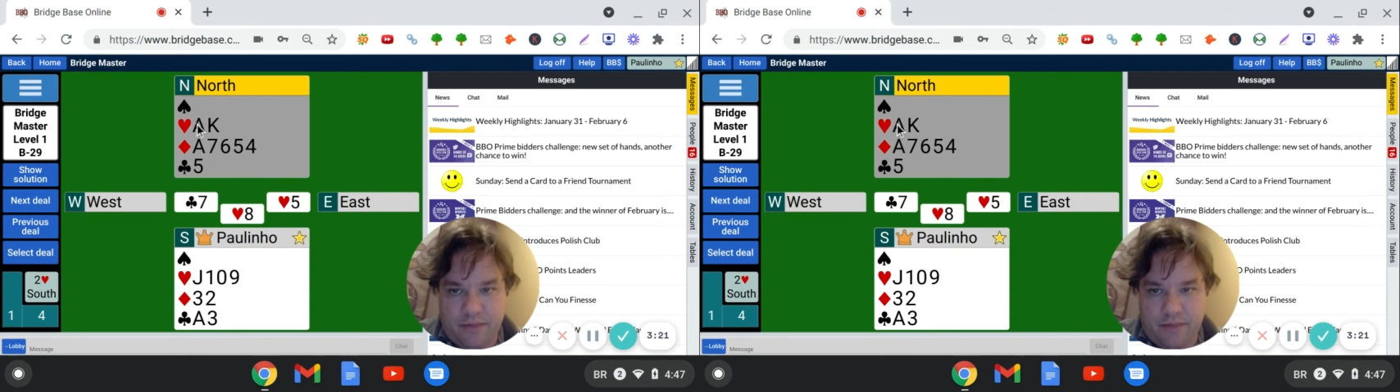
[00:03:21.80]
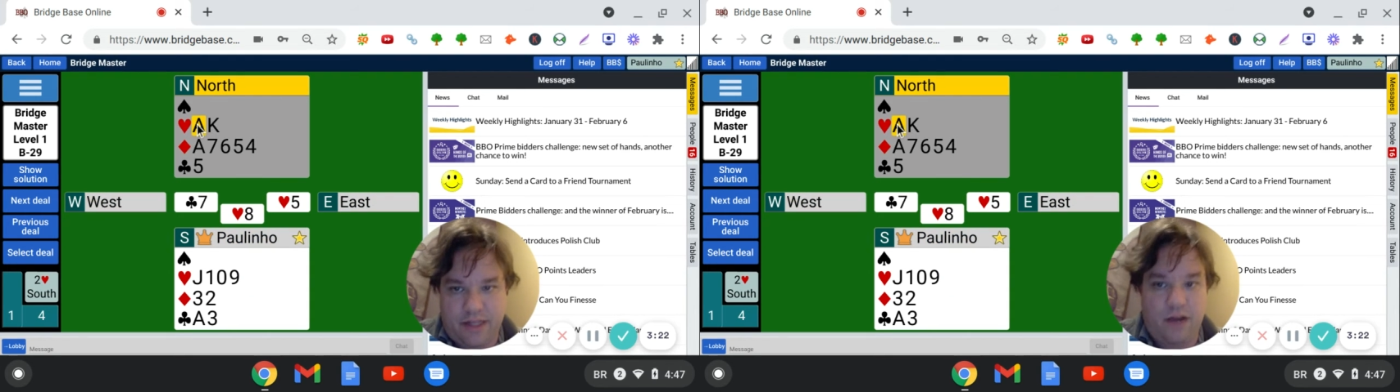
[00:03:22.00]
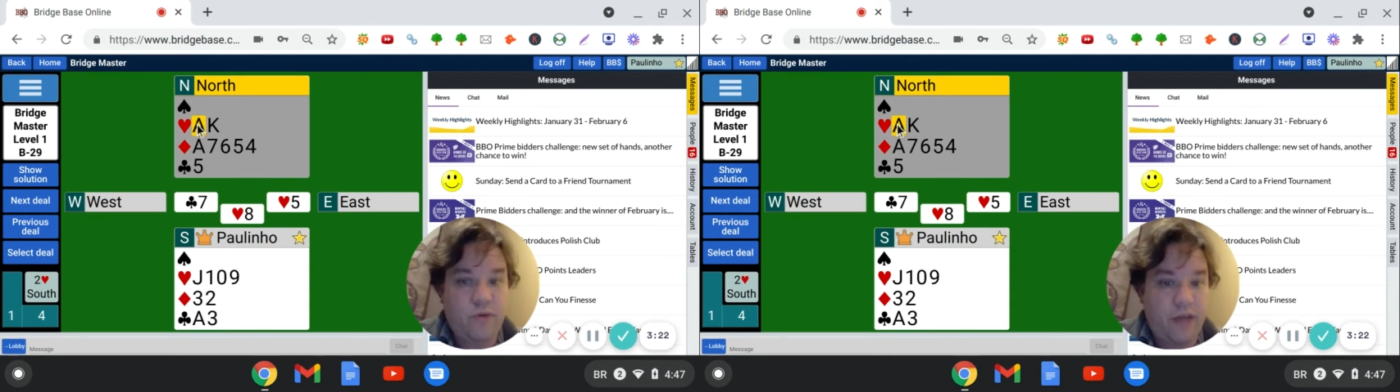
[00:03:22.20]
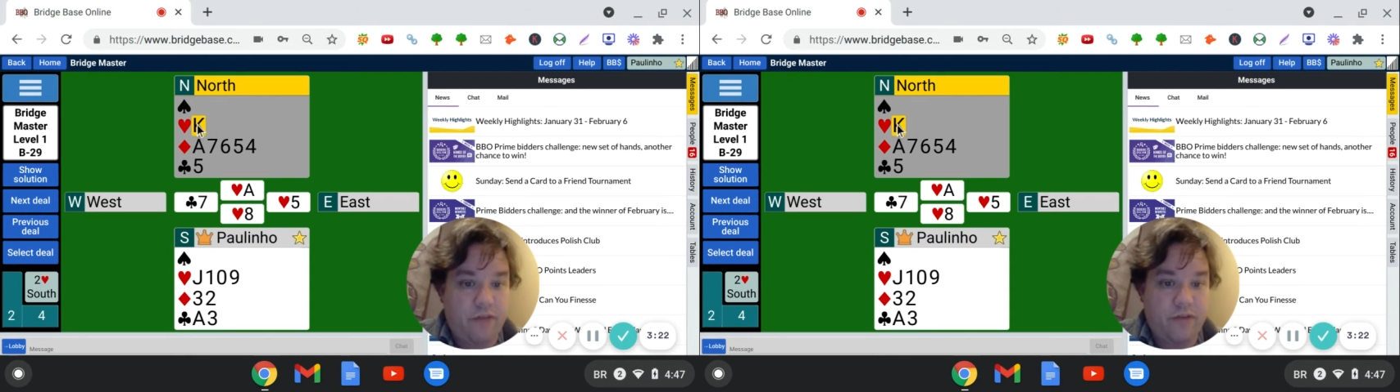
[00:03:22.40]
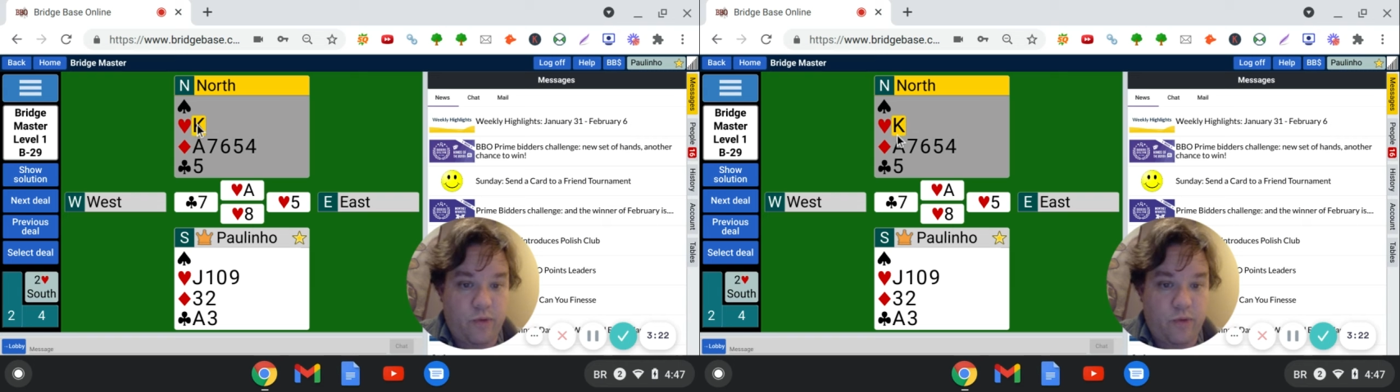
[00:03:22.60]
But now we
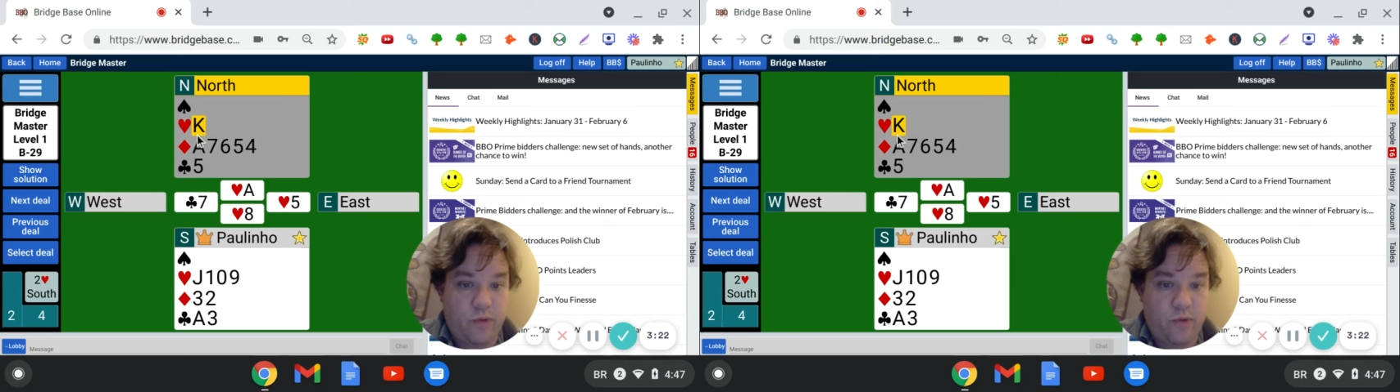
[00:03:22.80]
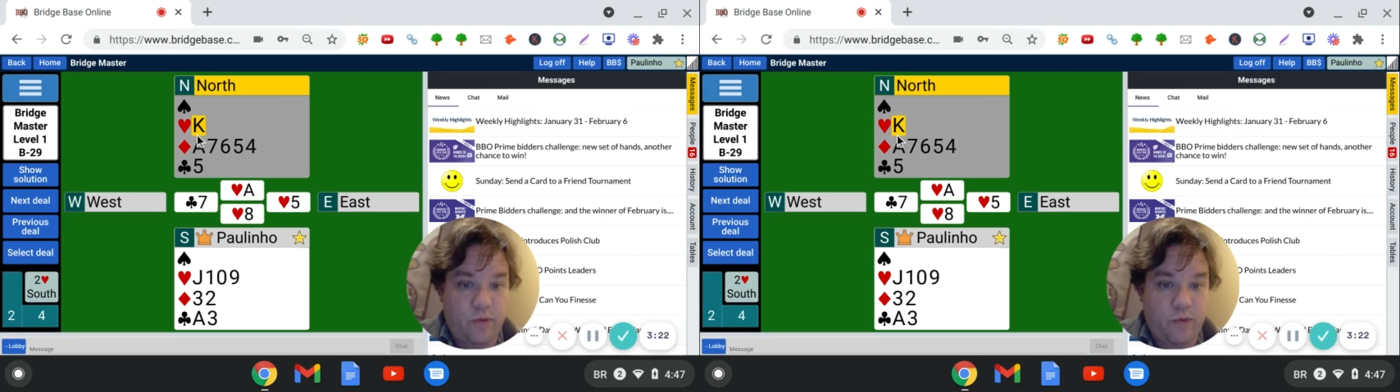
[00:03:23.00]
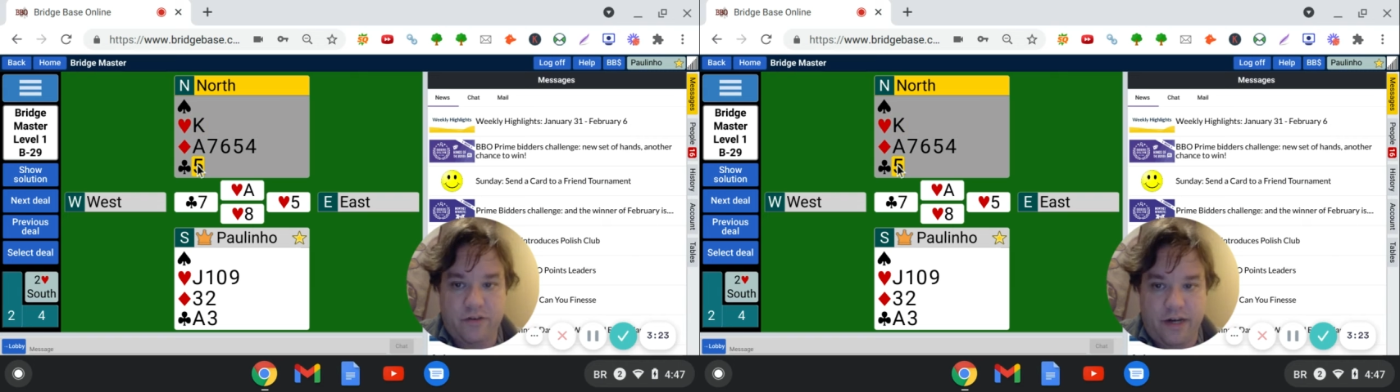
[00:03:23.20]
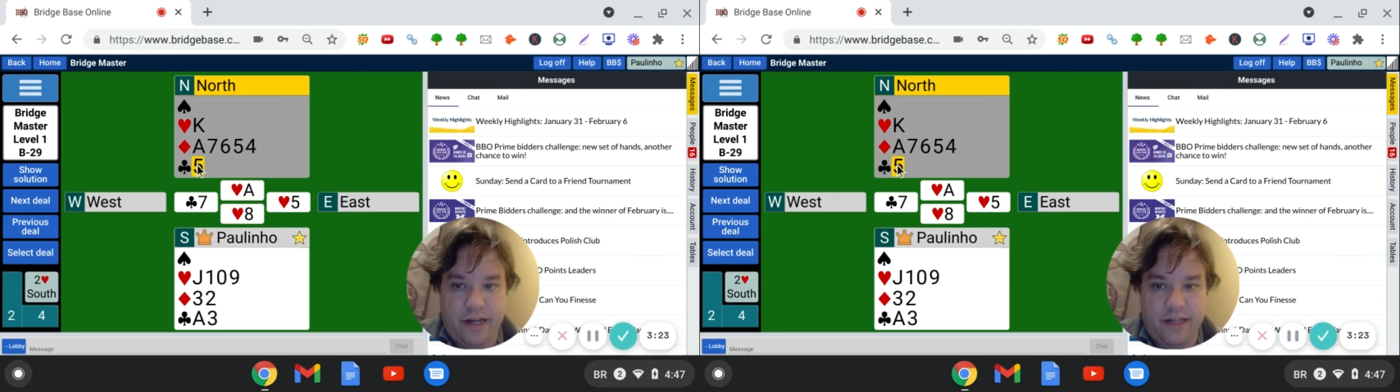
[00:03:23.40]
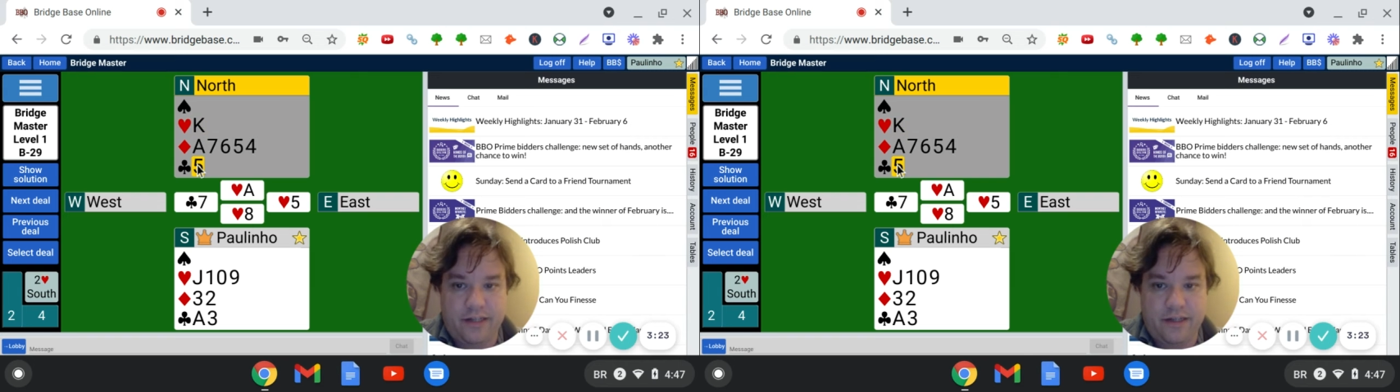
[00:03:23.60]
have a quick entry to our
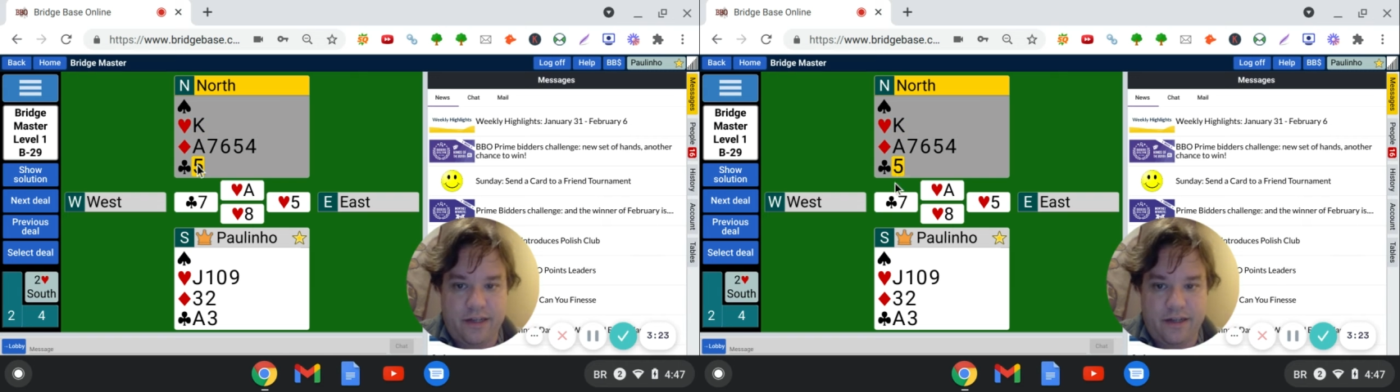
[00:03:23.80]
hand